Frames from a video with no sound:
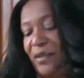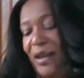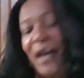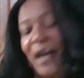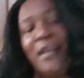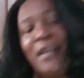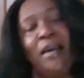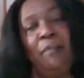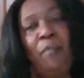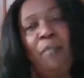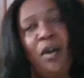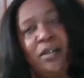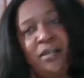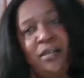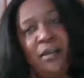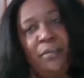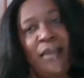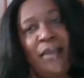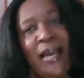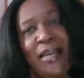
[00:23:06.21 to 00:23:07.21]
And I bought
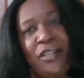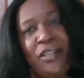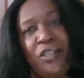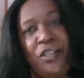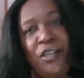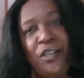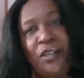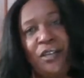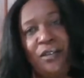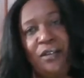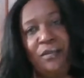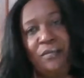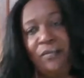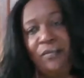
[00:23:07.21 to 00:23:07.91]
some lychee.